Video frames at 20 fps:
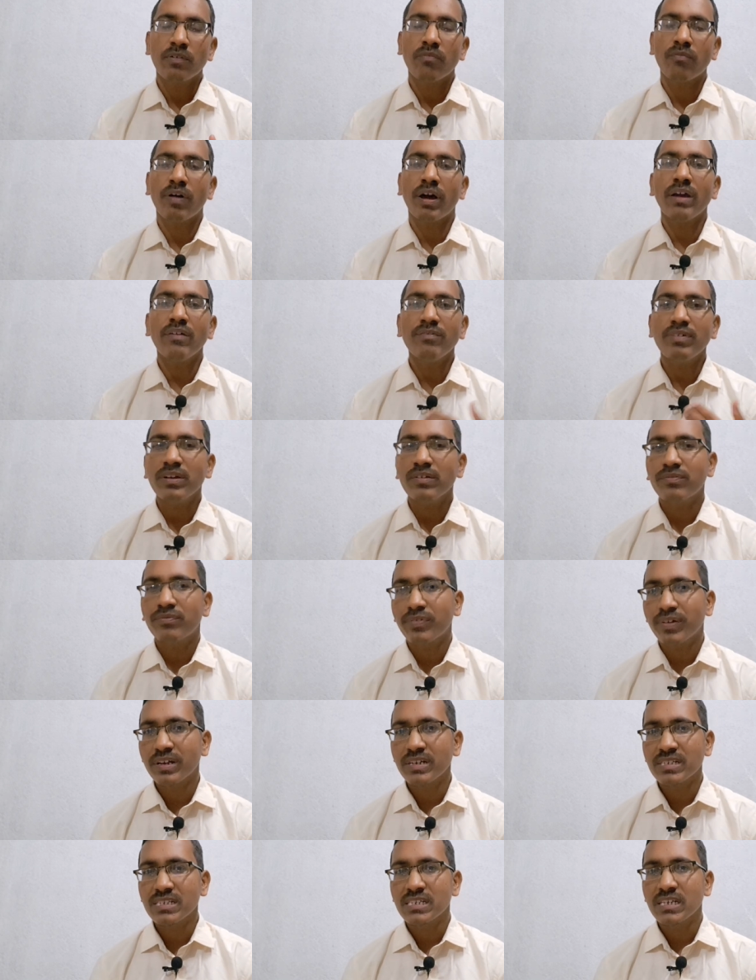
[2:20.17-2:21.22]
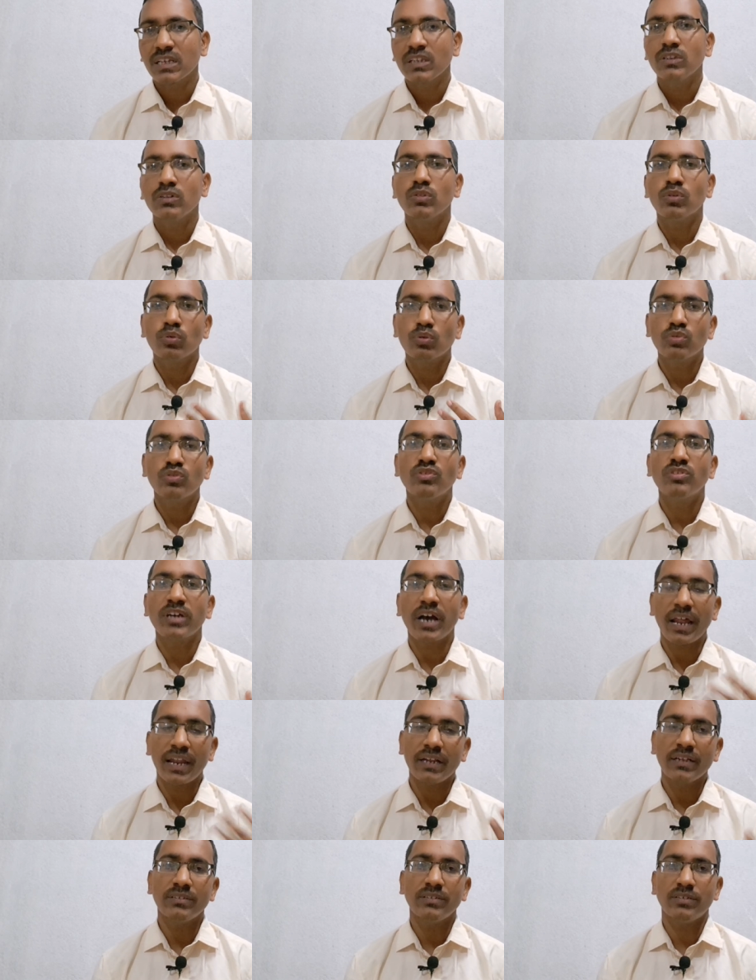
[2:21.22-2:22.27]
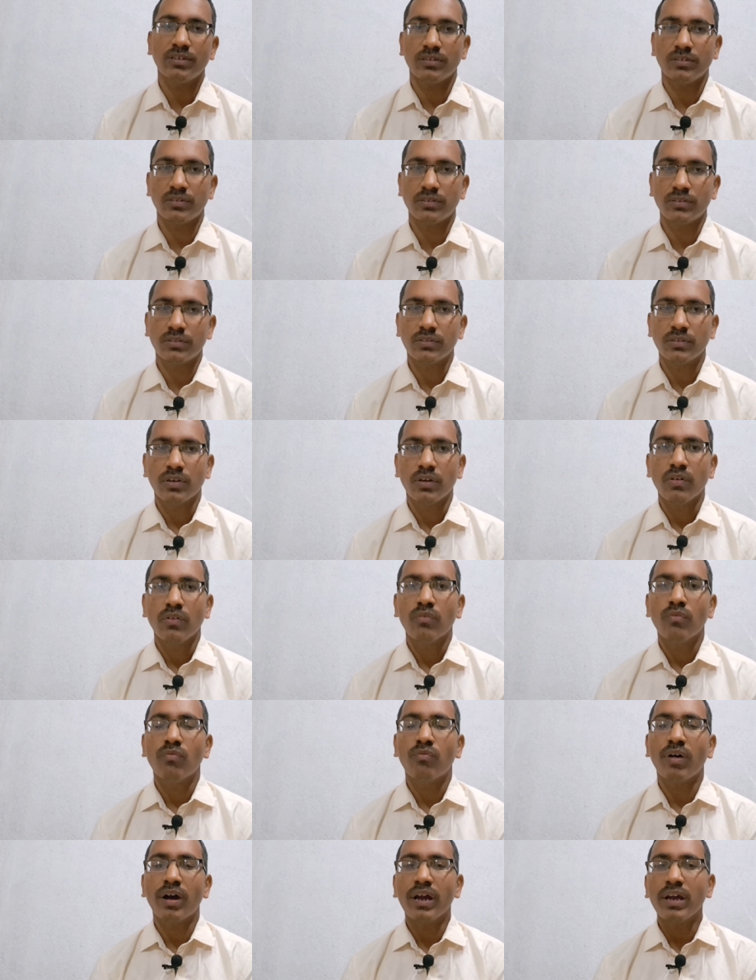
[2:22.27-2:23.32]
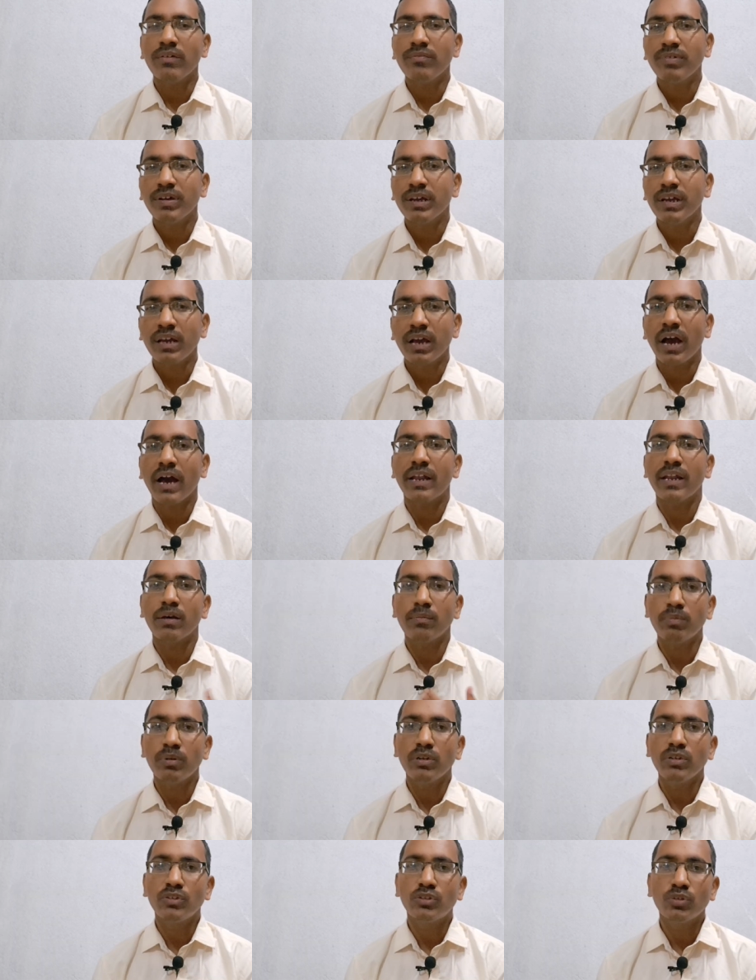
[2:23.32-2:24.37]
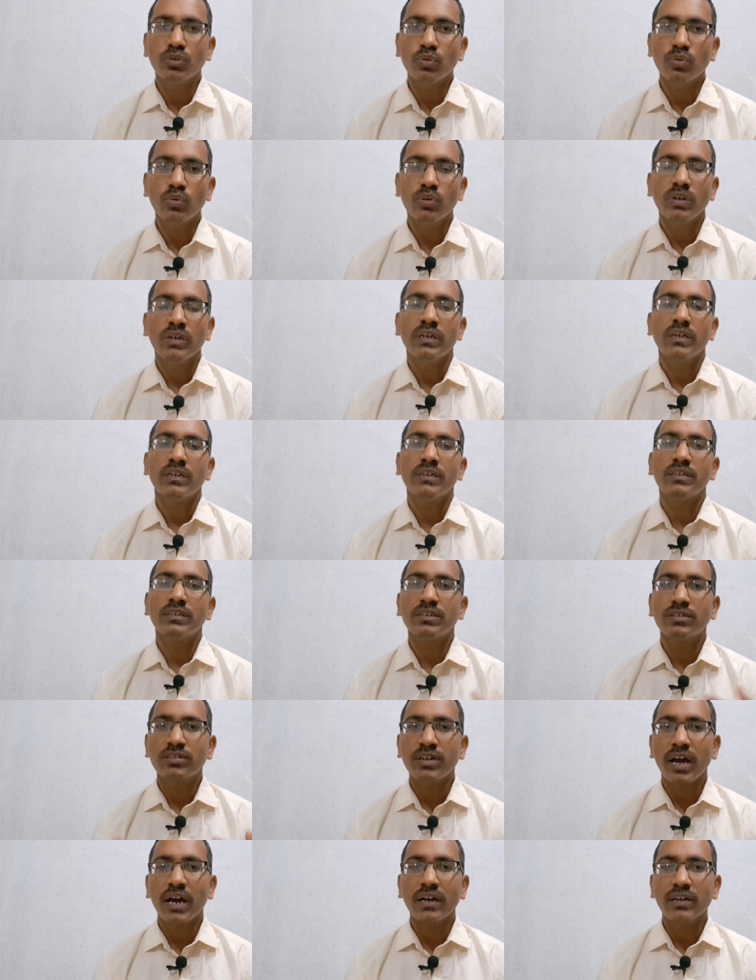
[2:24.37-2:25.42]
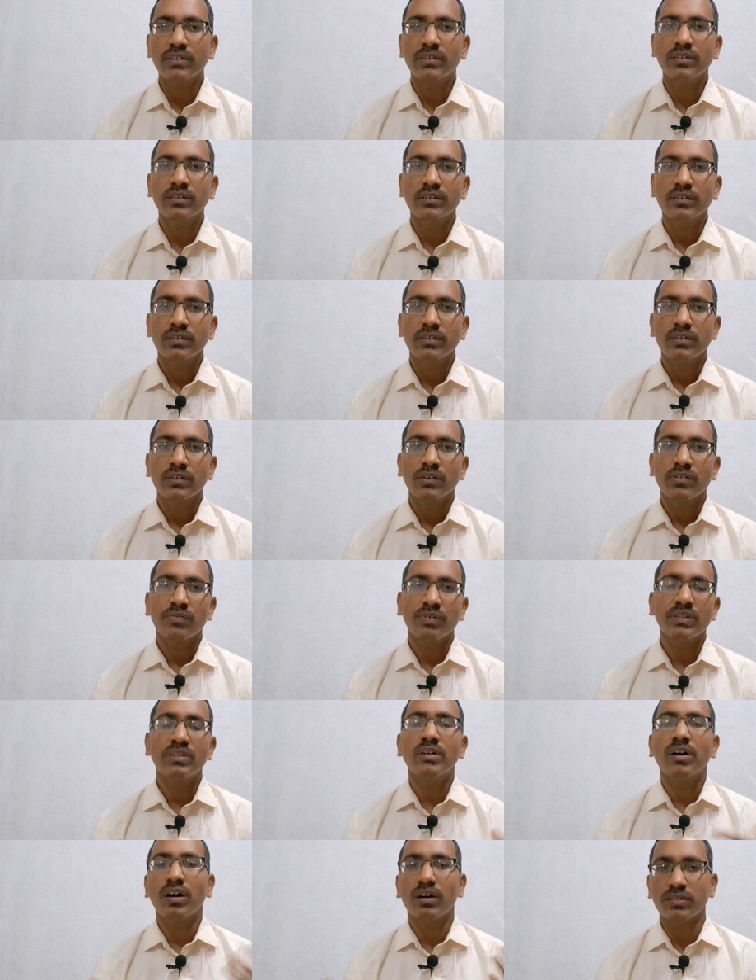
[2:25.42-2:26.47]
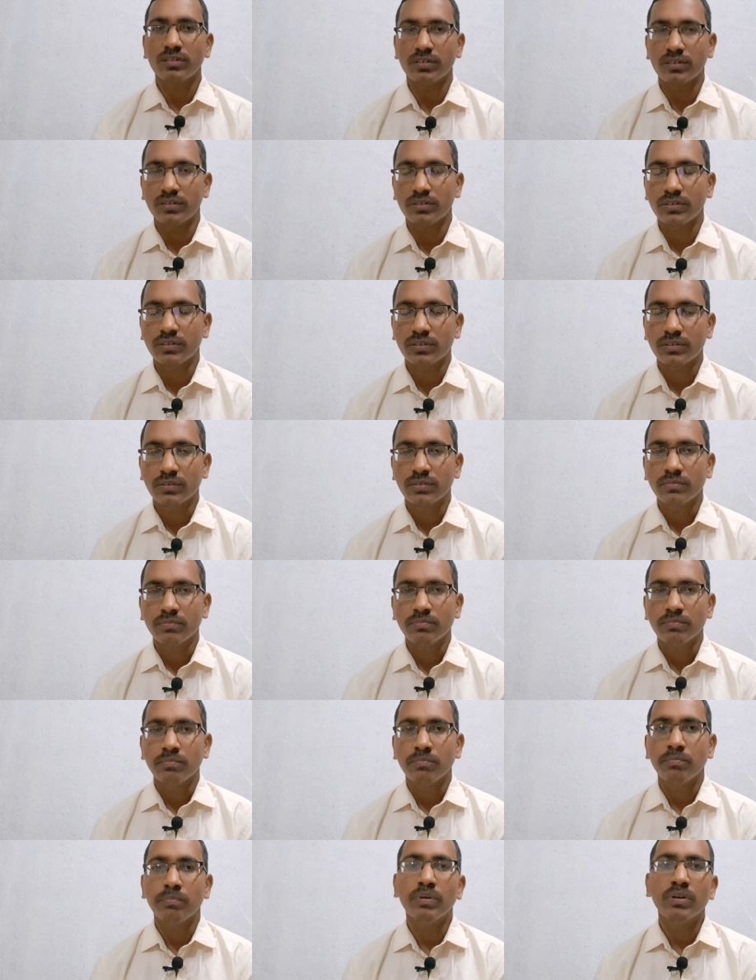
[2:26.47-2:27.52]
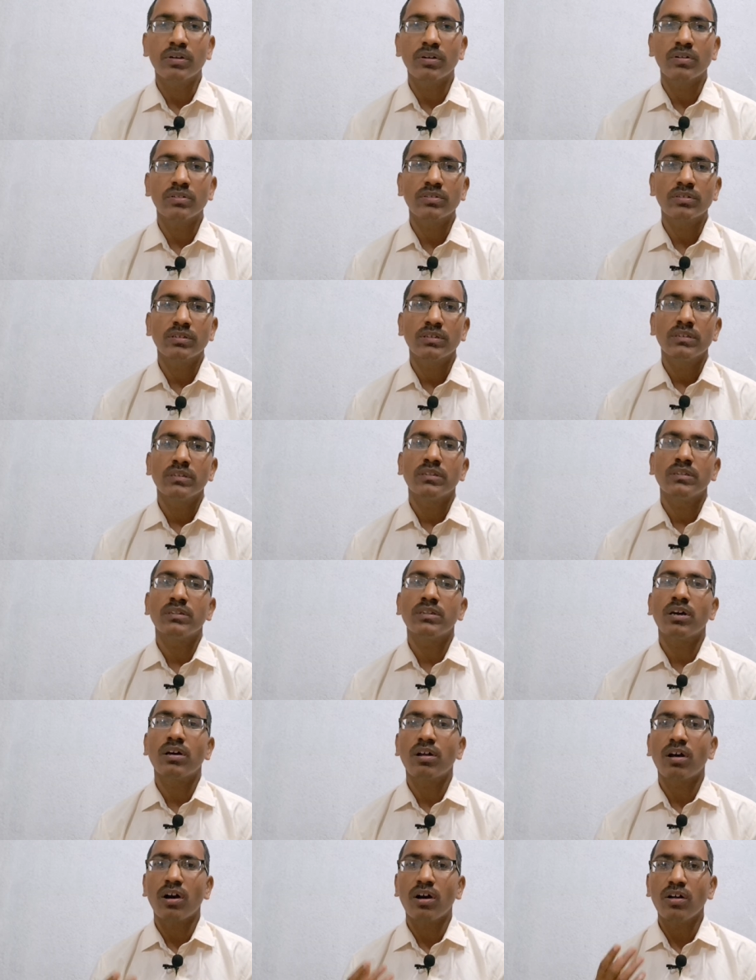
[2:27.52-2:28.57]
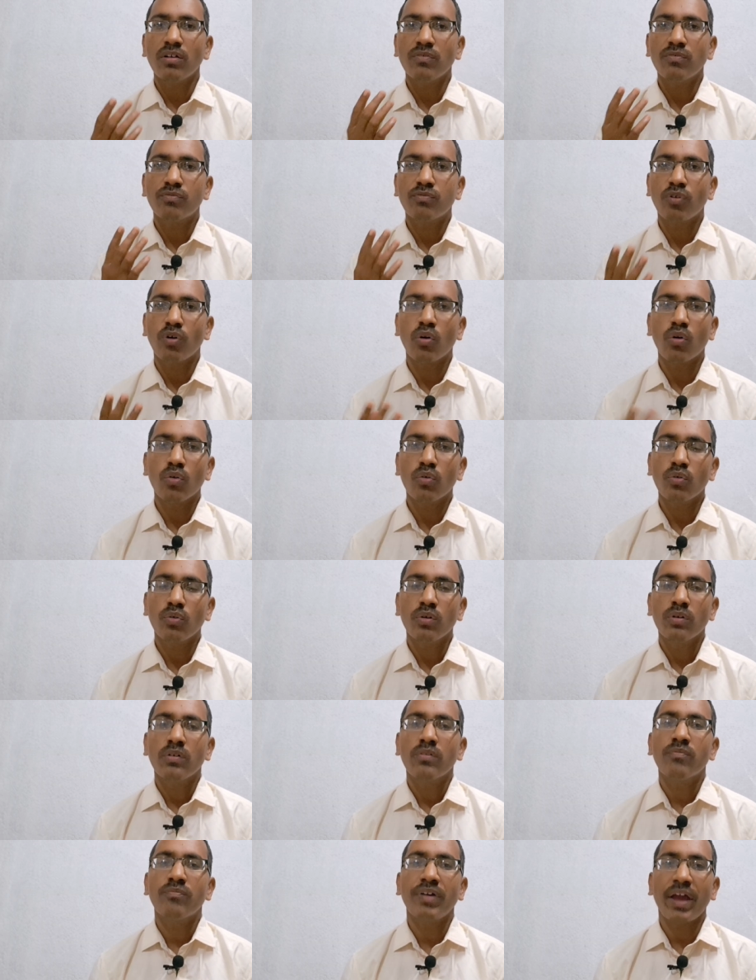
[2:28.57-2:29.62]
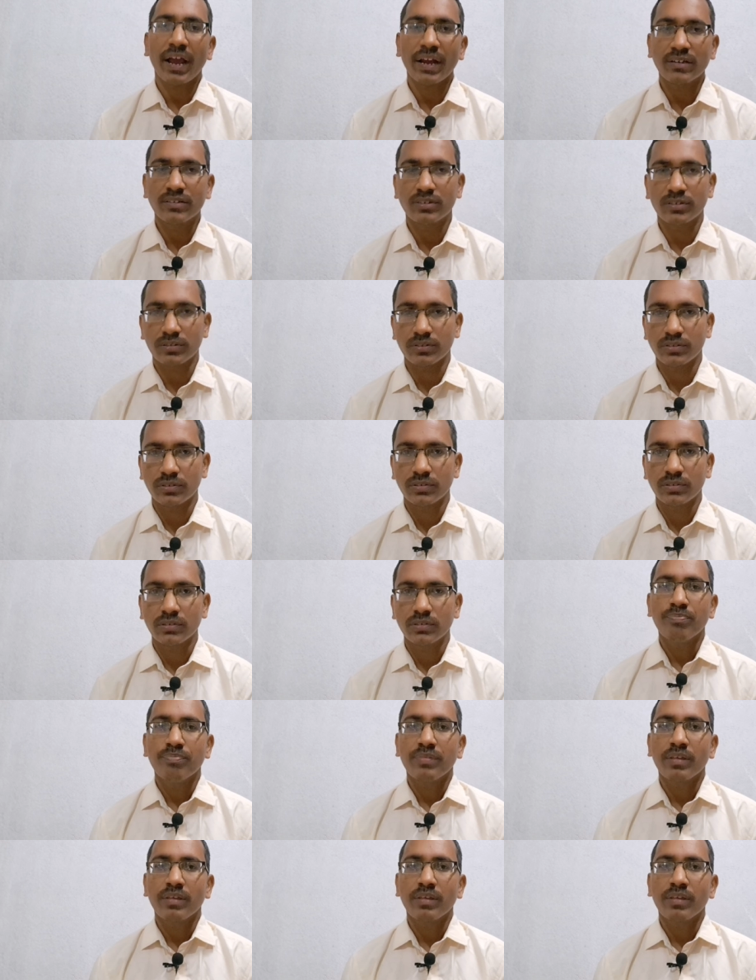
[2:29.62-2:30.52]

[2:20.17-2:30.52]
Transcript: Why we face those challenges, why we unable to interact with others? Because there are 4 factors.